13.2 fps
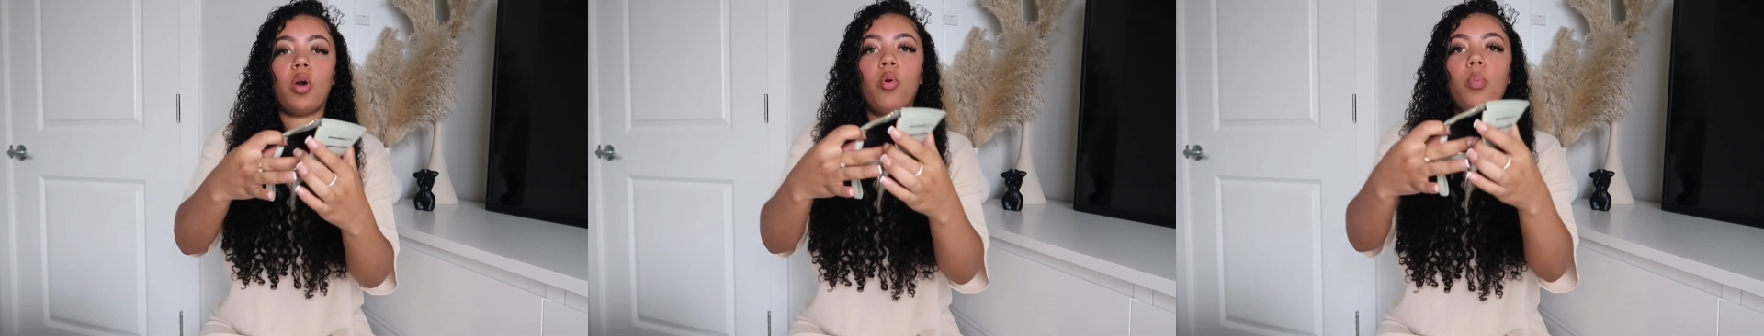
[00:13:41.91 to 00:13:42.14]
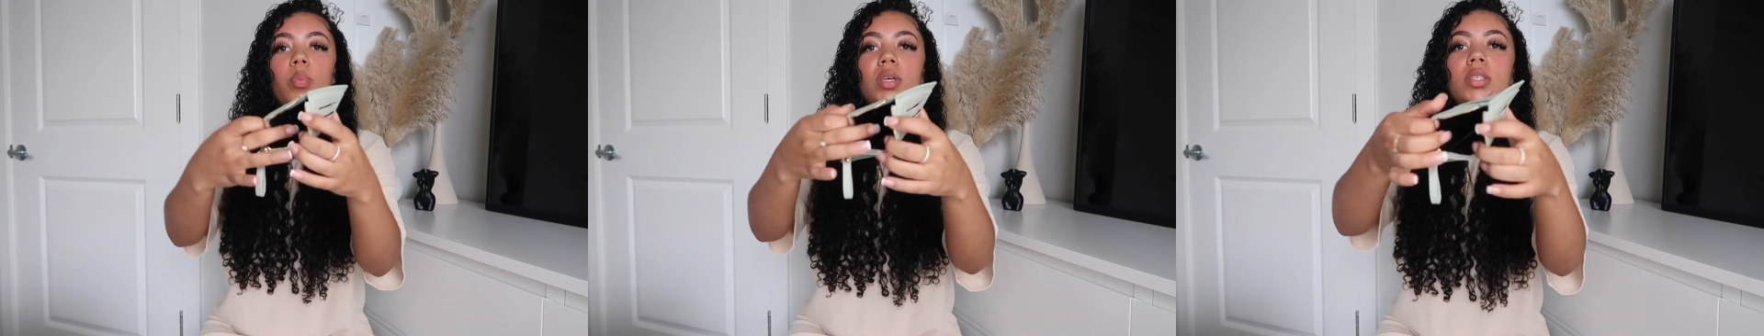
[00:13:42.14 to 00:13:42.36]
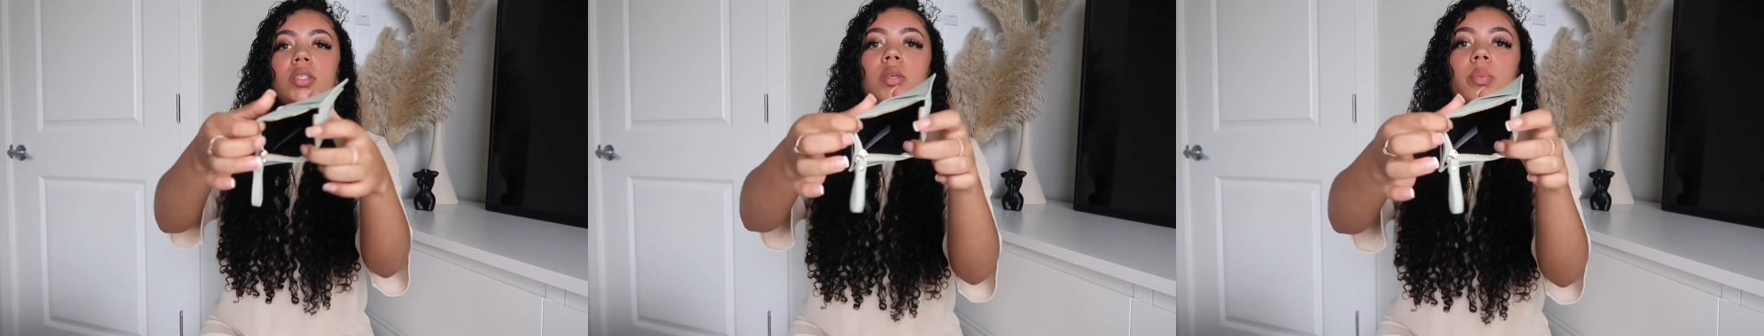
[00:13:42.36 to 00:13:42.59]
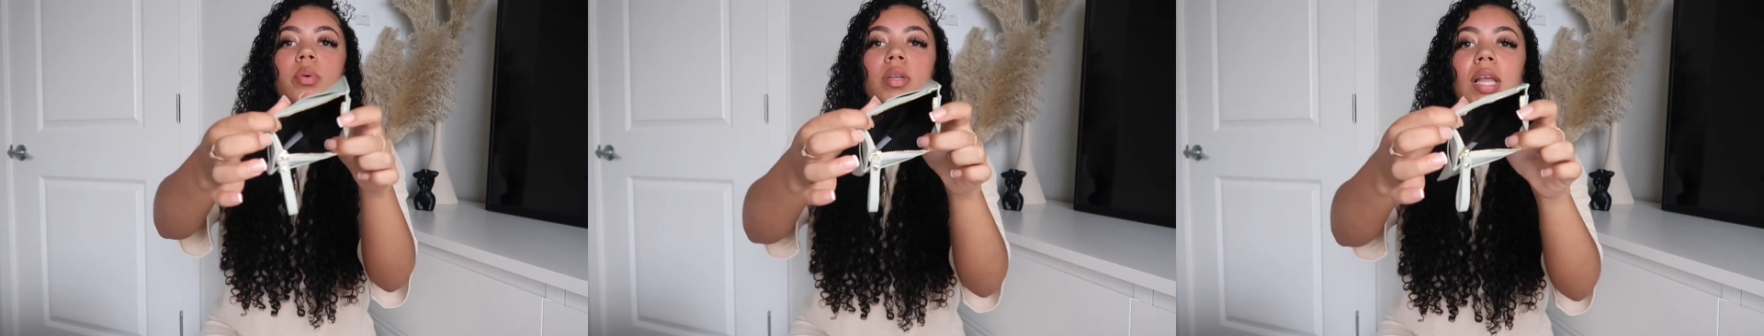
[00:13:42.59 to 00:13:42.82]
open
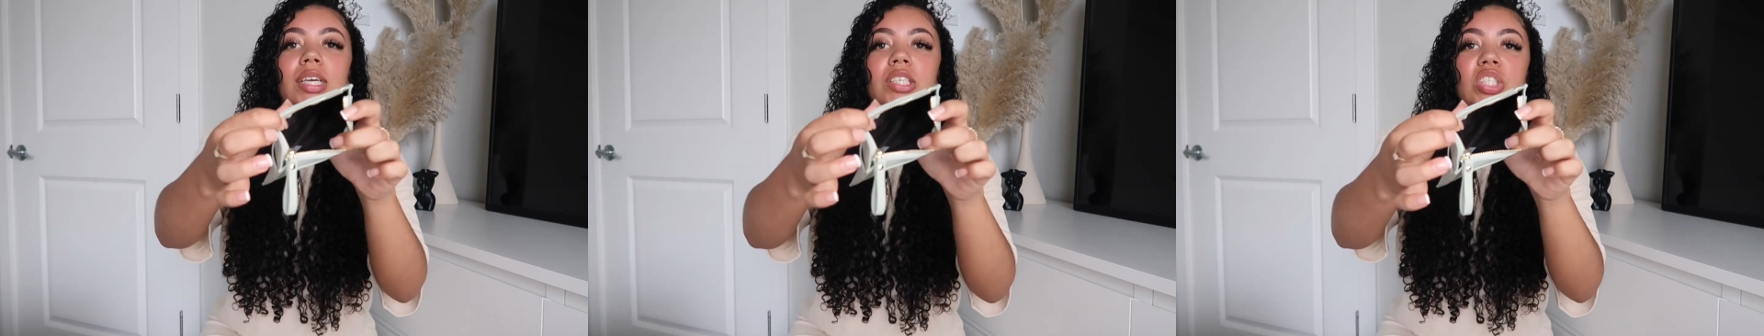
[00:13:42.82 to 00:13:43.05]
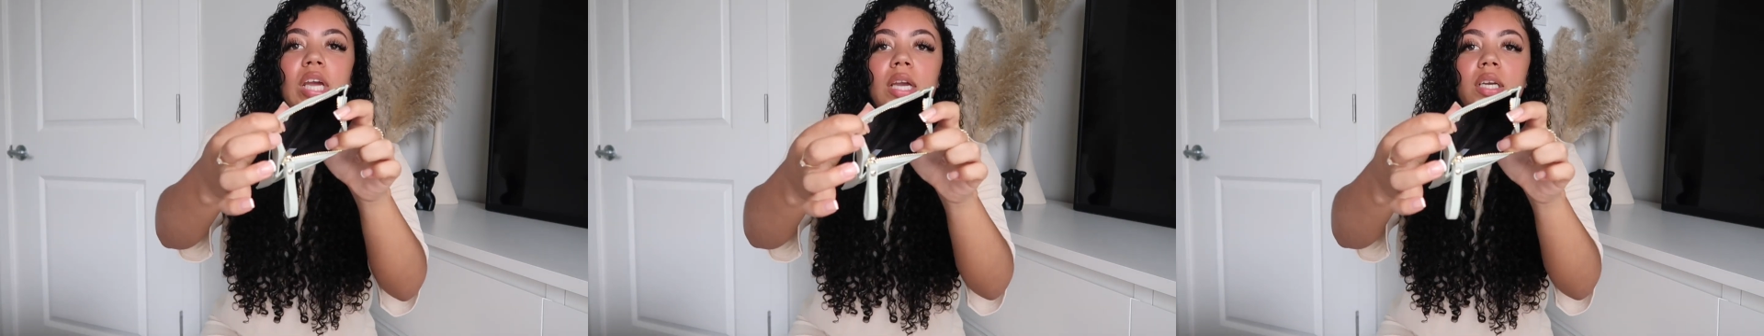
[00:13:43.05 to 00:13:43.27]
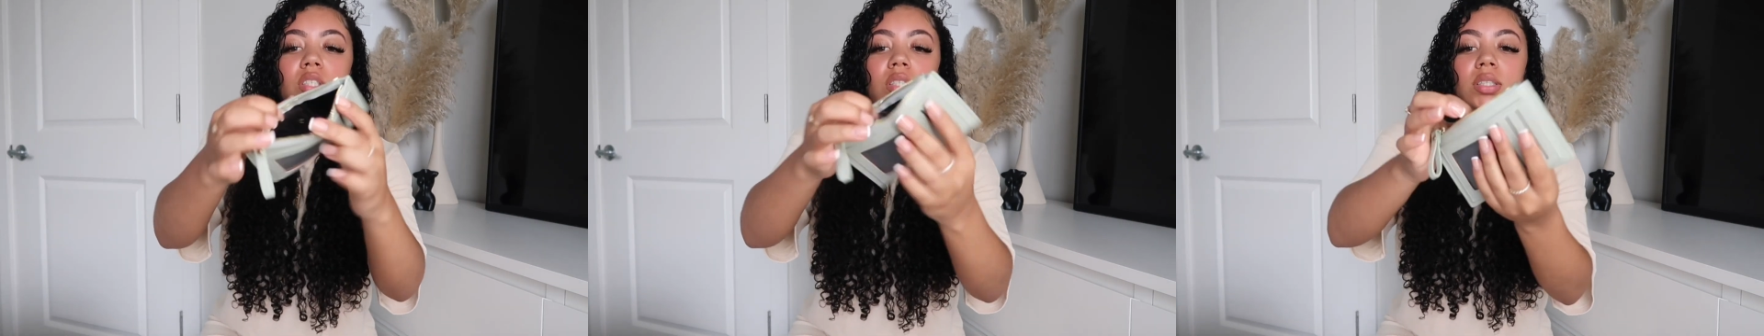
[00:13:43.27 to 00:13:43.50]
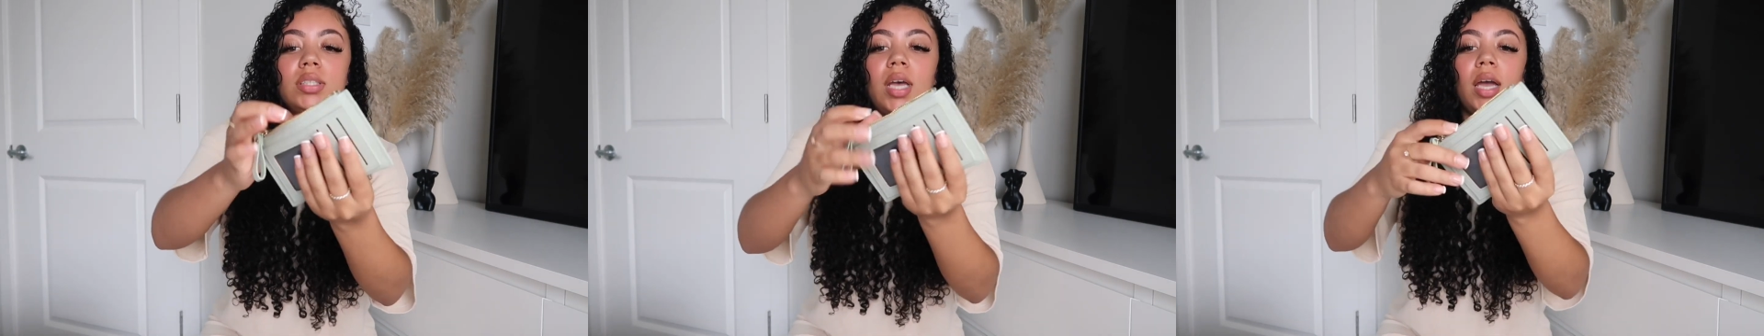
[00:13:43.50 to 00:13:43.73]
to put like change
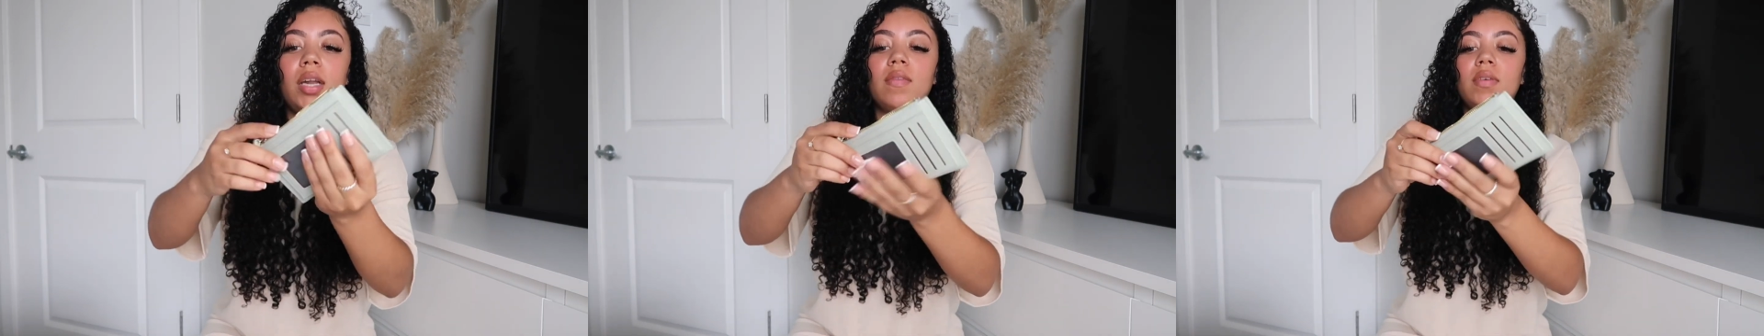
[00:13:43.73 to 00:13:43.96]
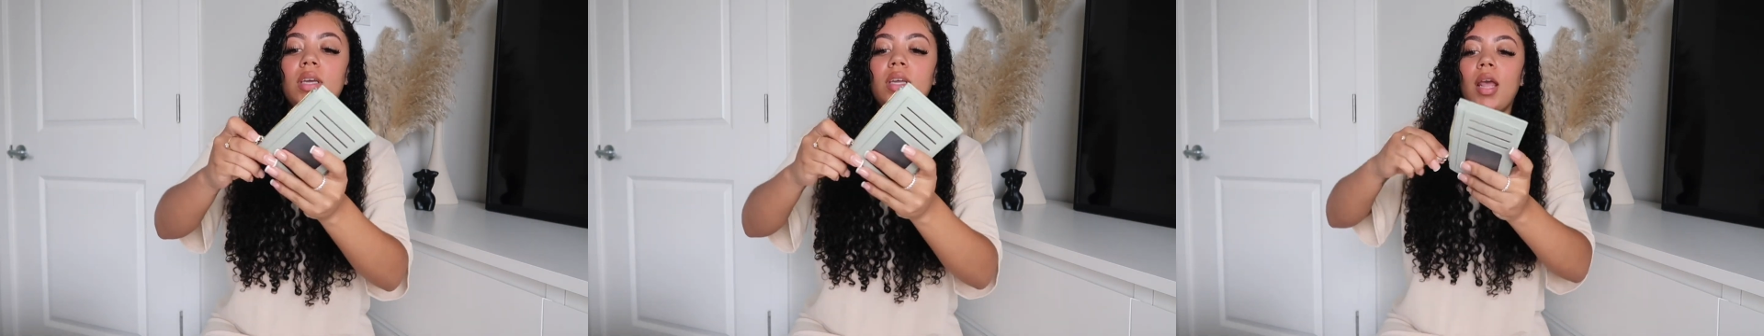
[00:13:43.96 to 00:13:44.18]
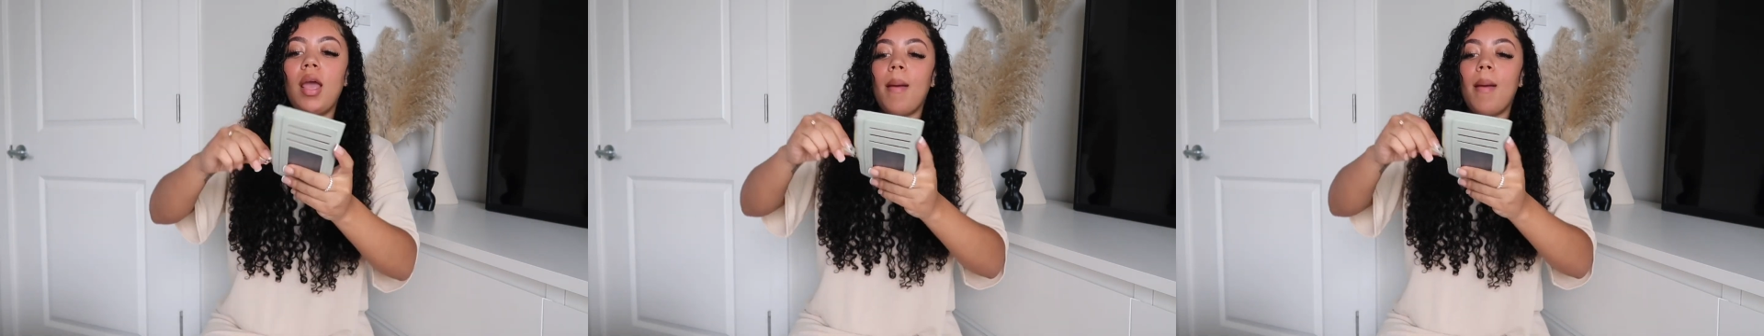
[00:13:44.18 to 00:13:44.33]
inside of it.